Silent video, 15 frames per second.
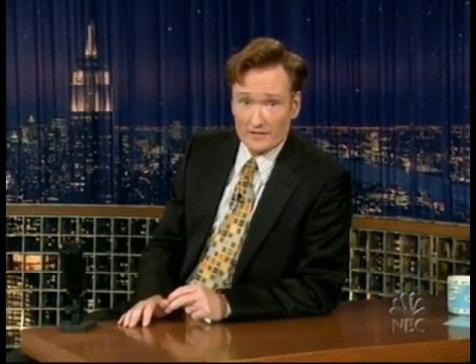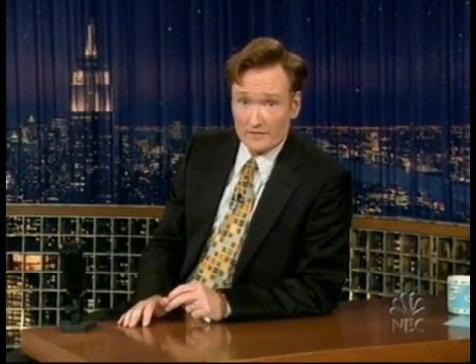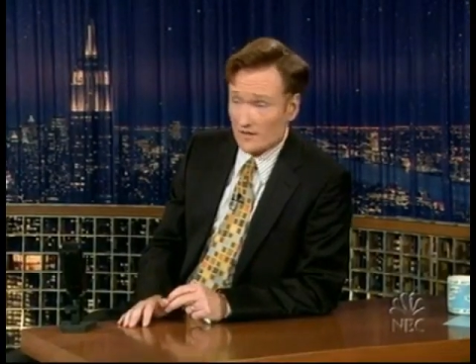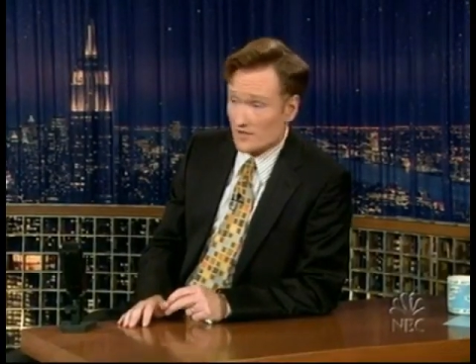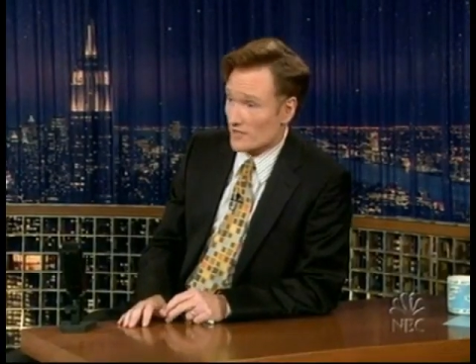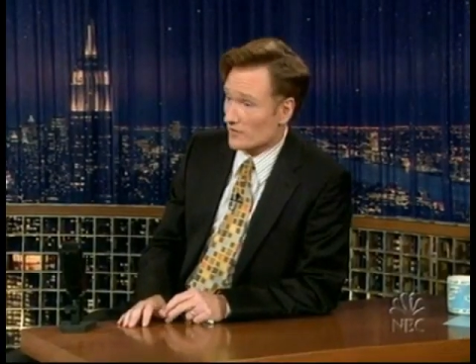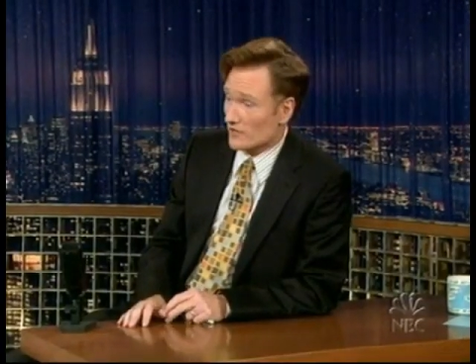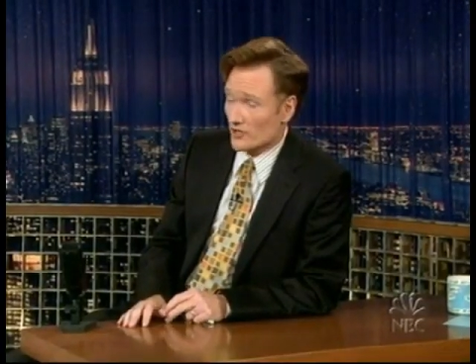
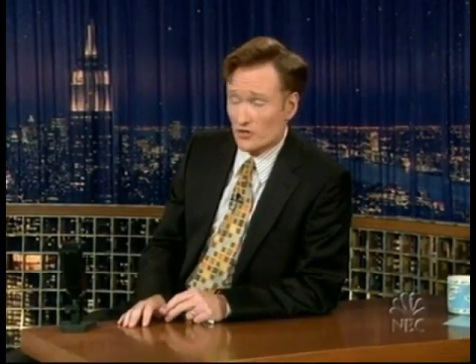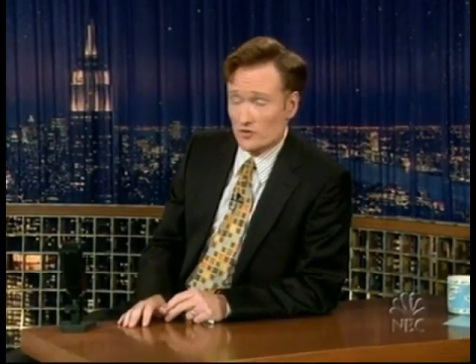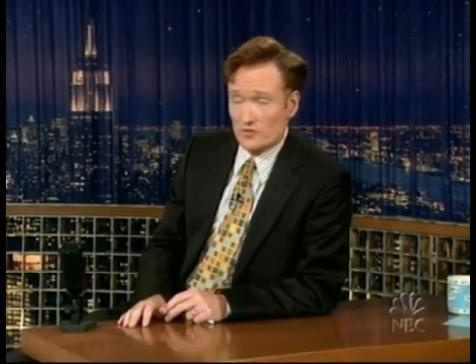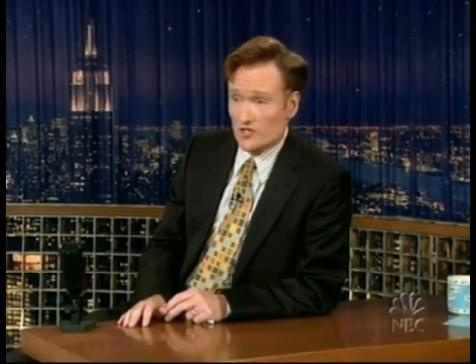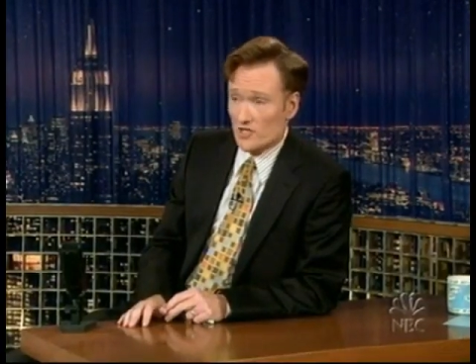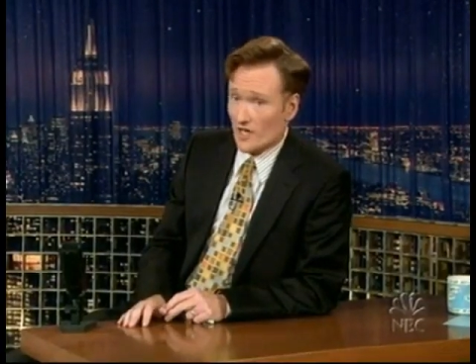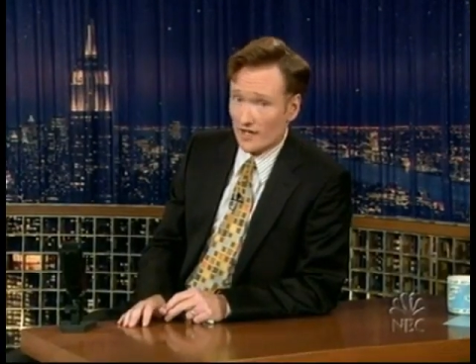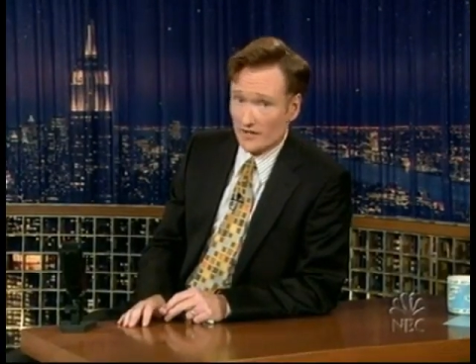It's a huge
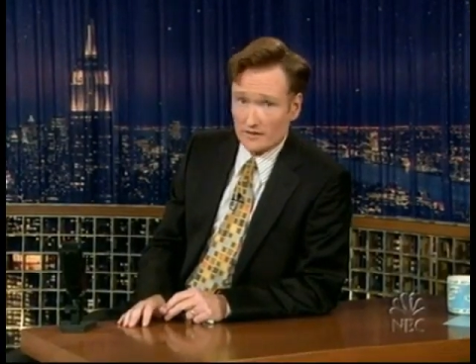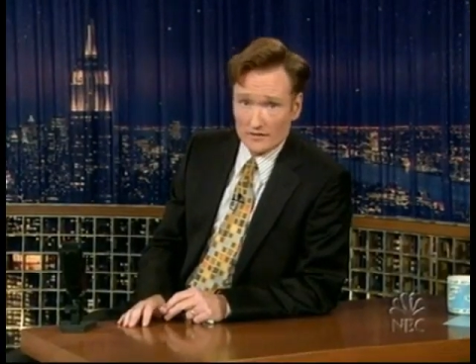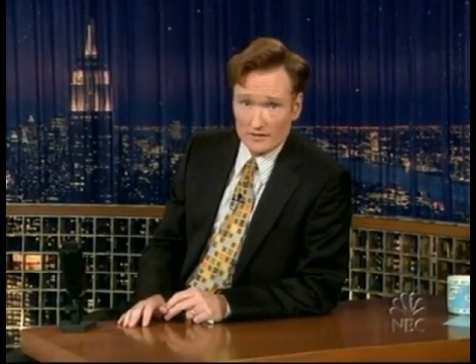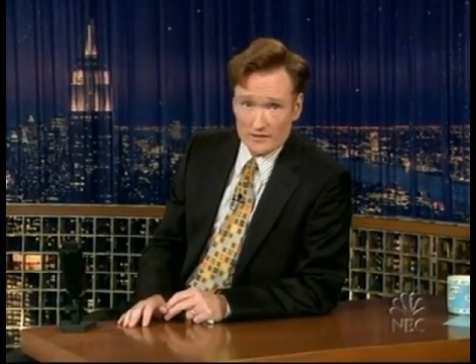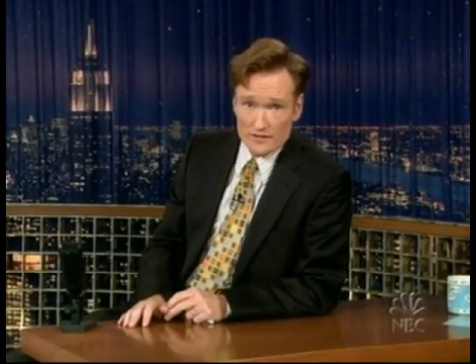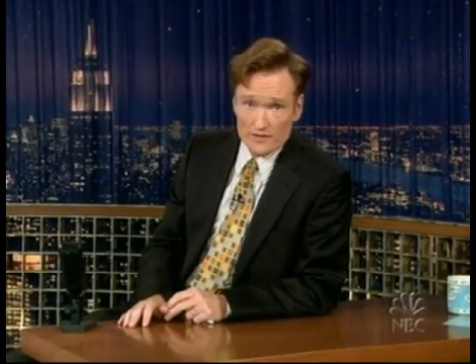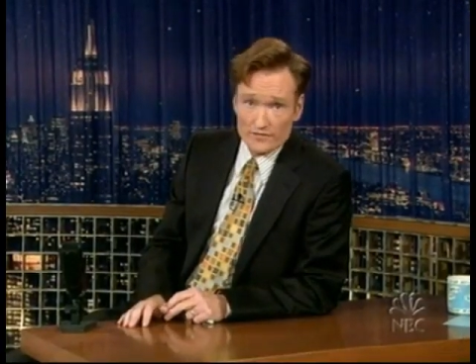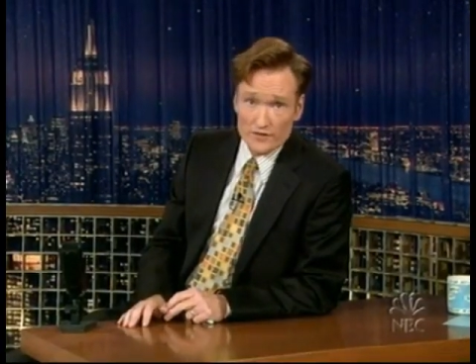night.
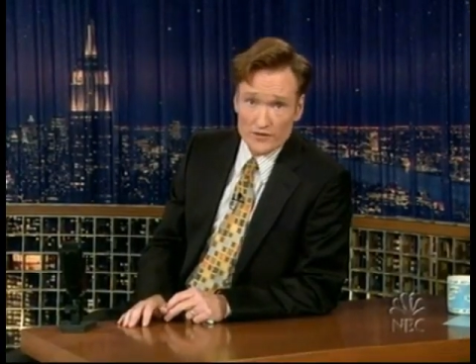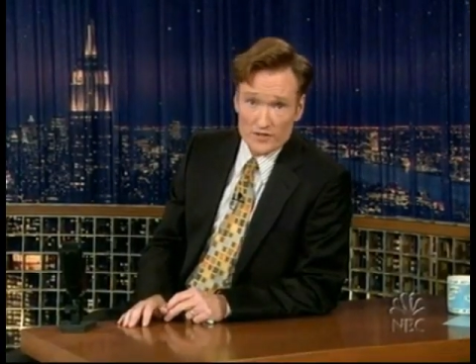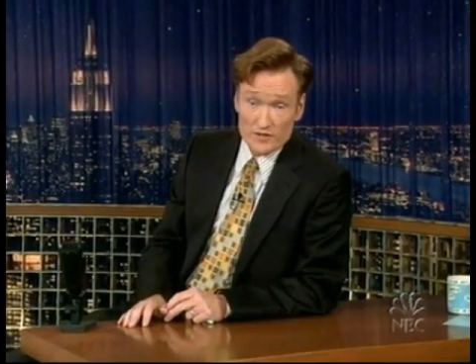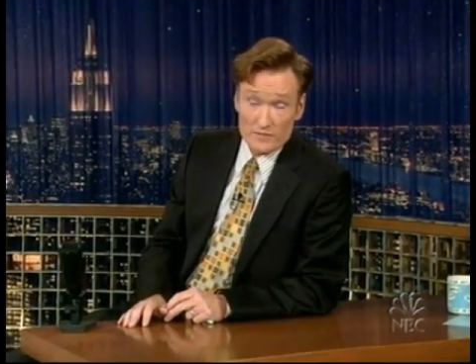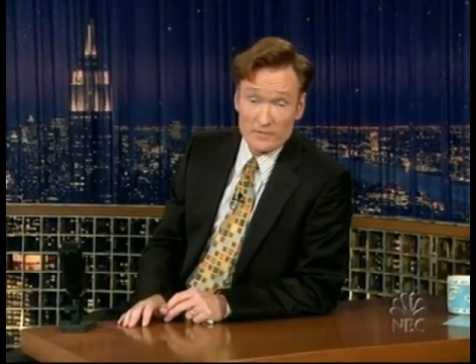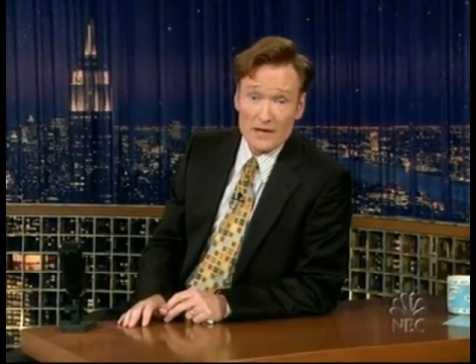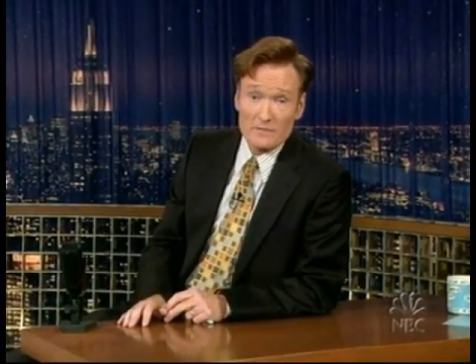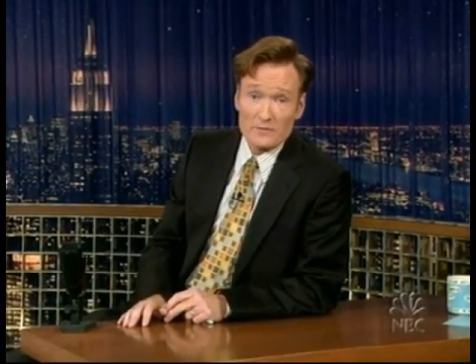It's the first
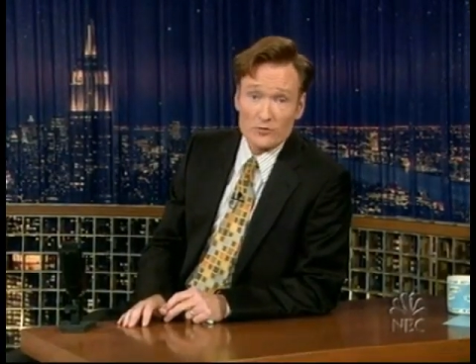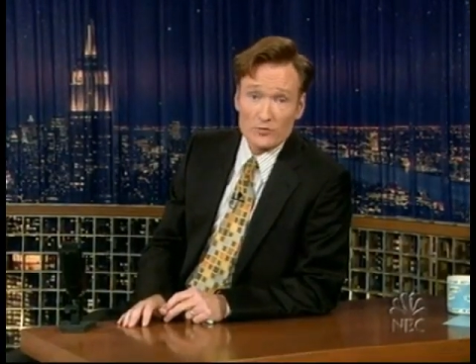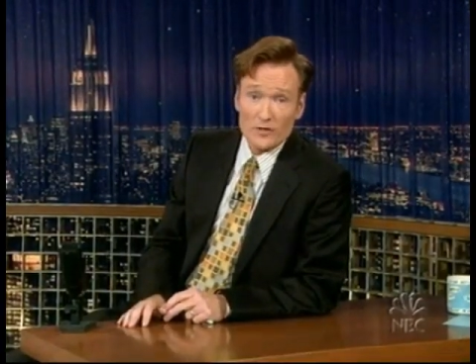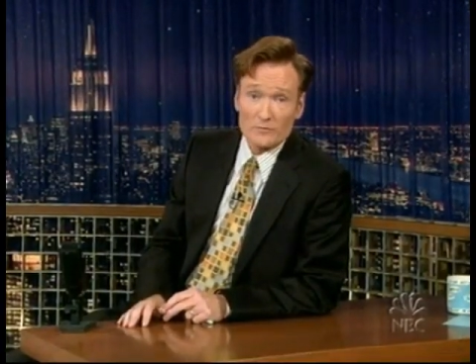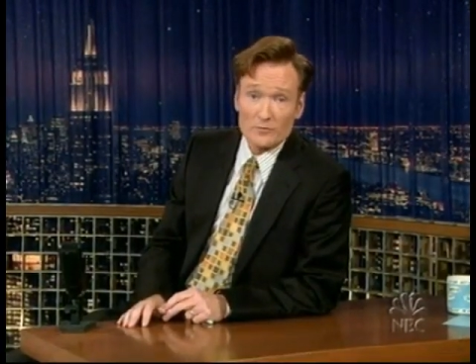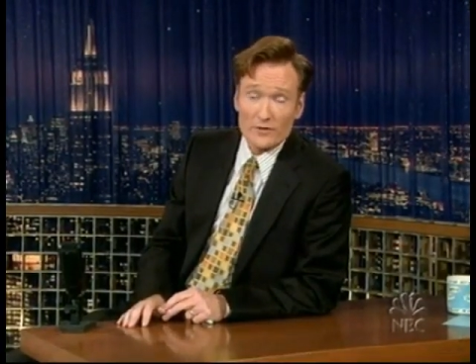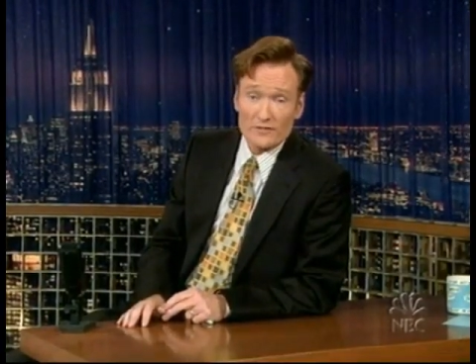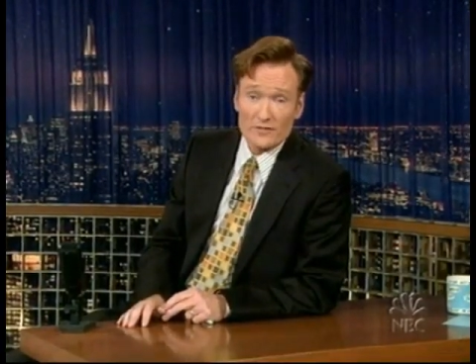debate between
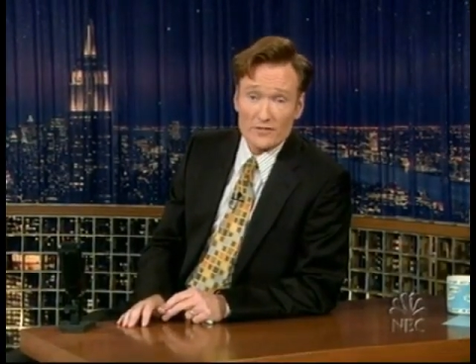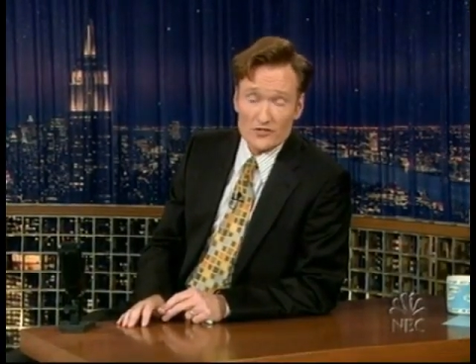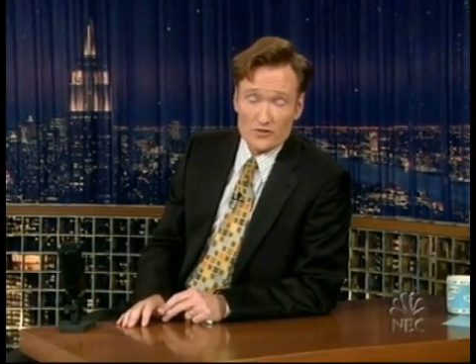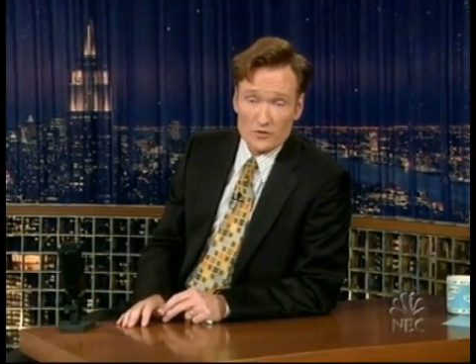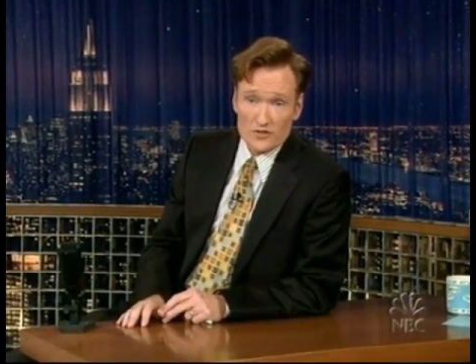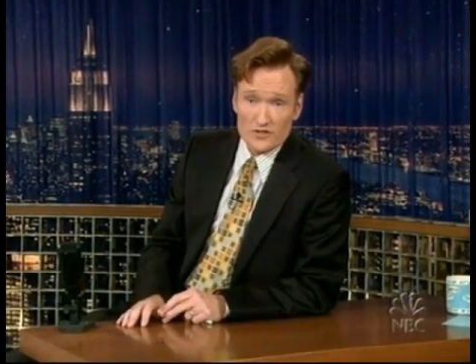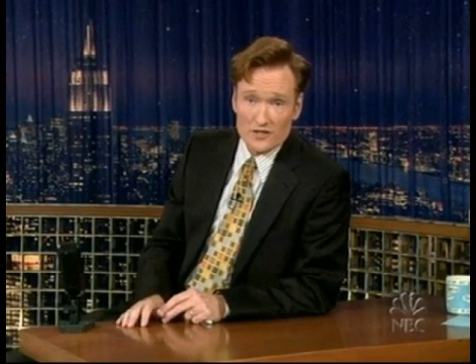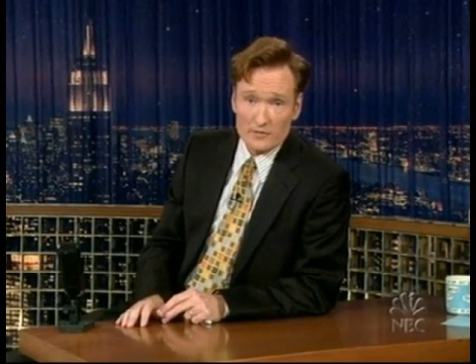President
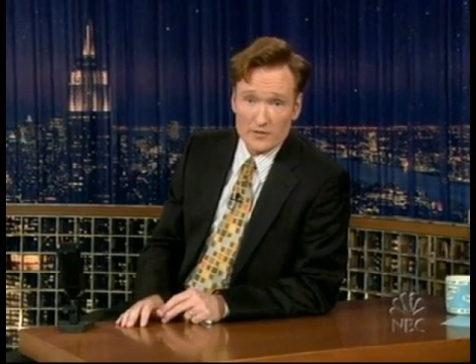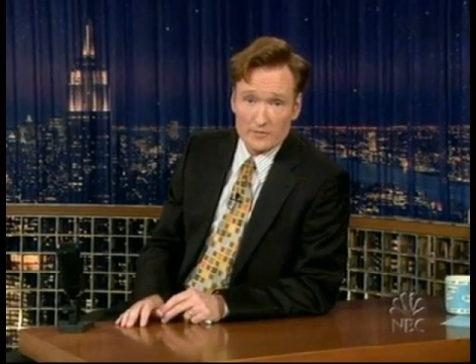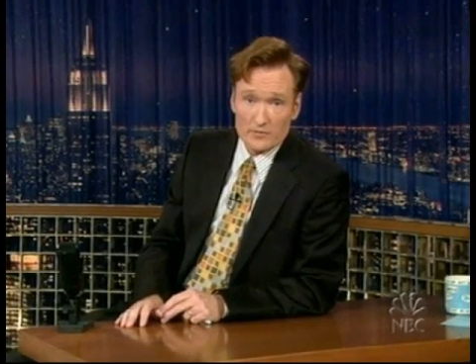George W.